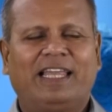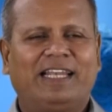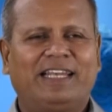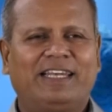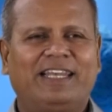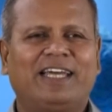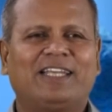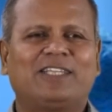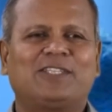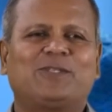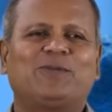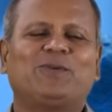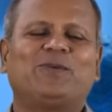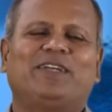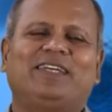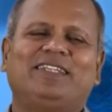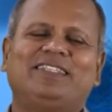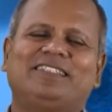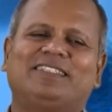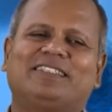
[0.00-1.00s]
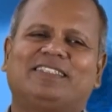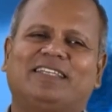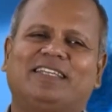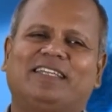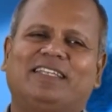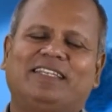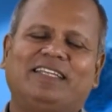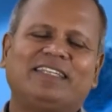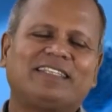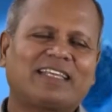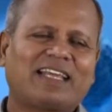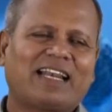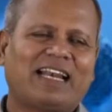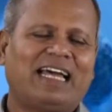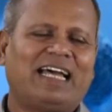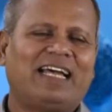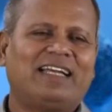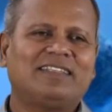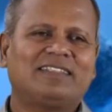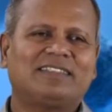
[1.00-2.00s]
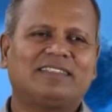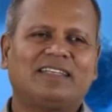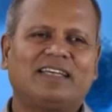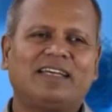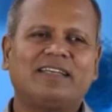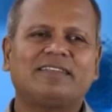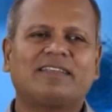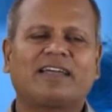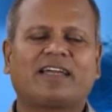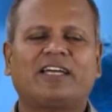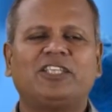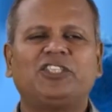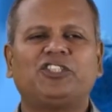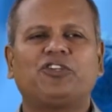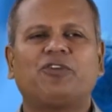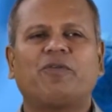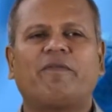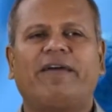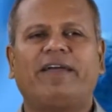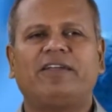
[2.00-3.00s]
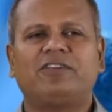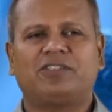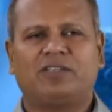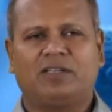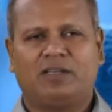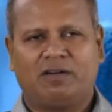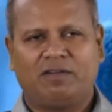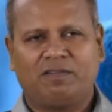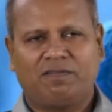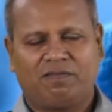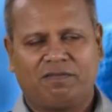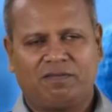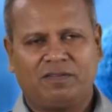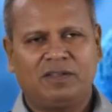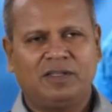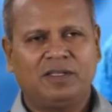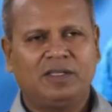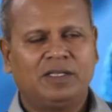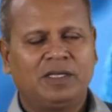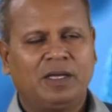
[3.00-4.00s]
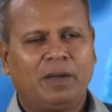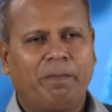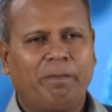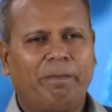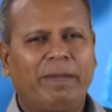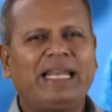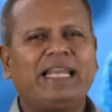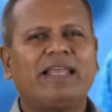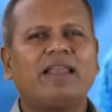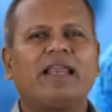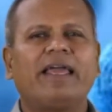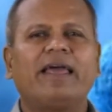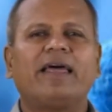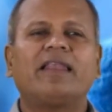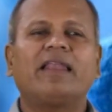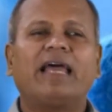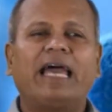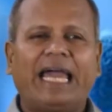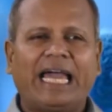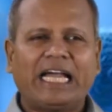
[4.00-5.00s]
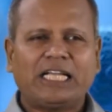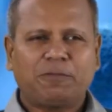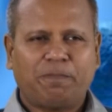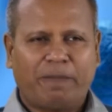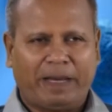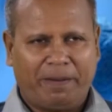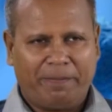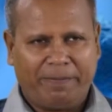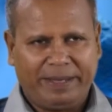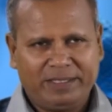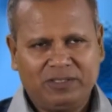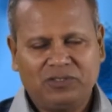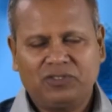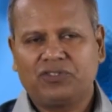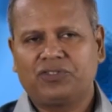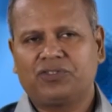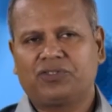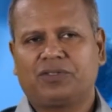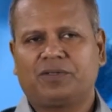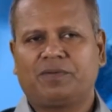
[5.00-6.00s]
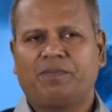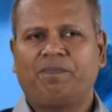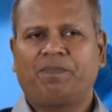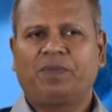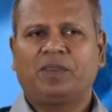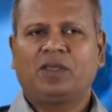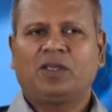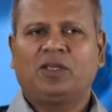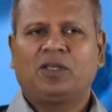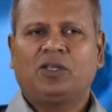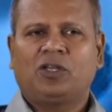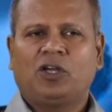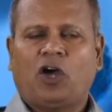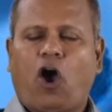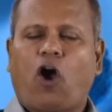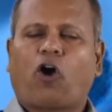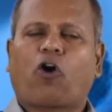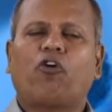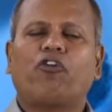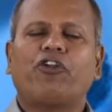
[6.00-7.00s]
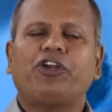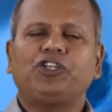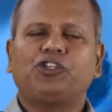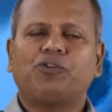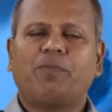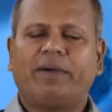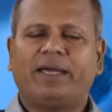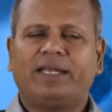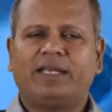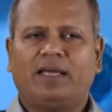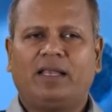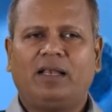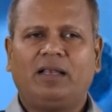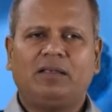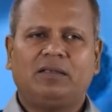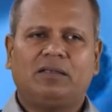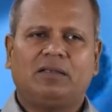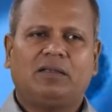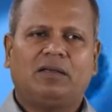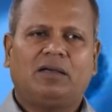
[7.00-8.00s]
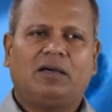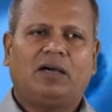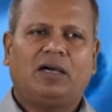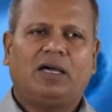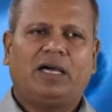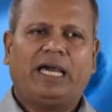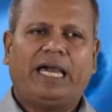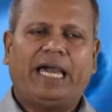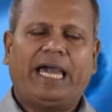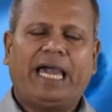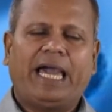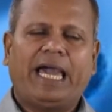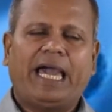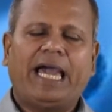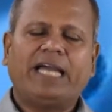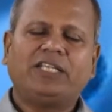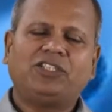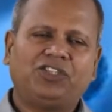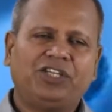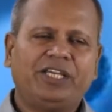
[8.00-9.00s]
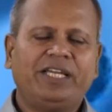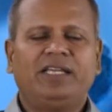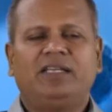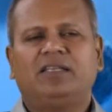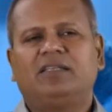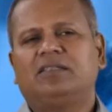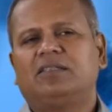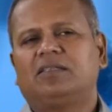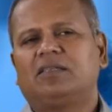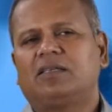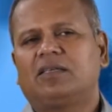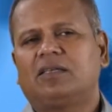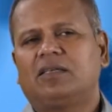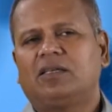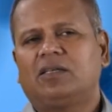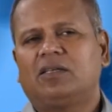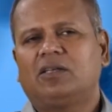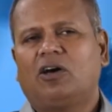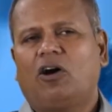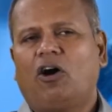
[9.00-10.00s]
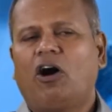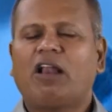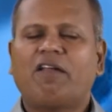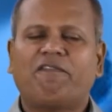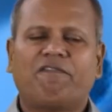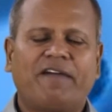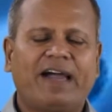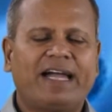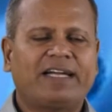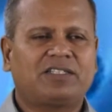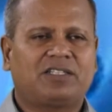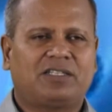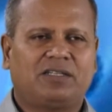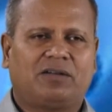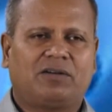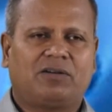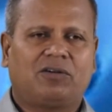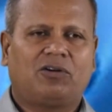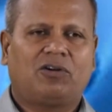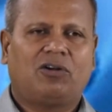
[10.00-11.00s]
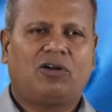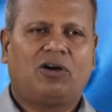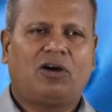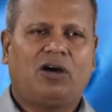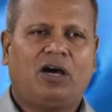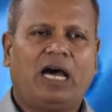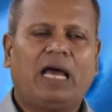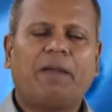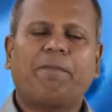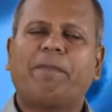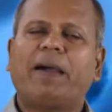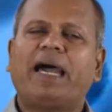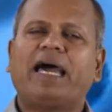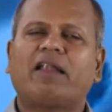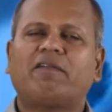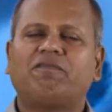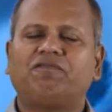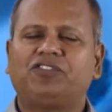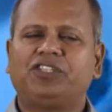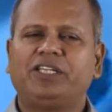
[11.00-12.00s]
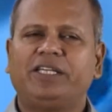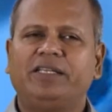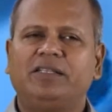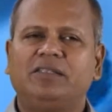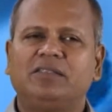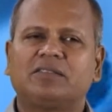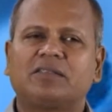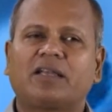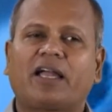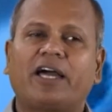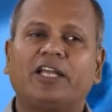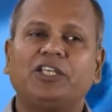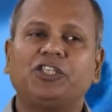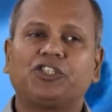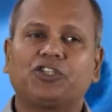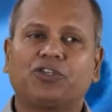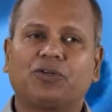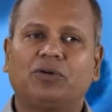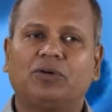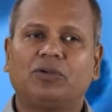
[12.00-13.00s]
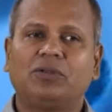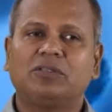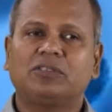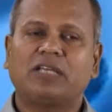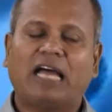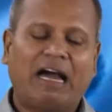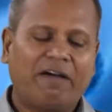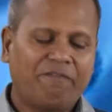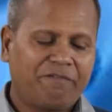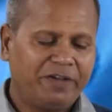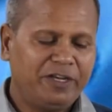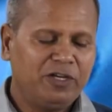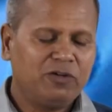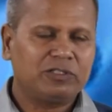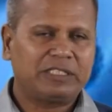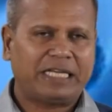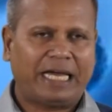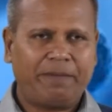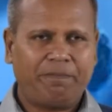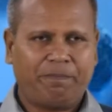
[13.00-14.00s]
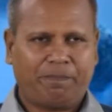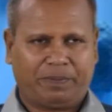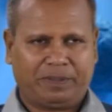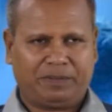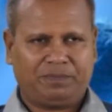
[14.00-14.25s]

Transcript: Dear students, this class is a continuation of Mendelian experiments. According to Mendel, a gene or a factor or pair of genes controls a phenotype.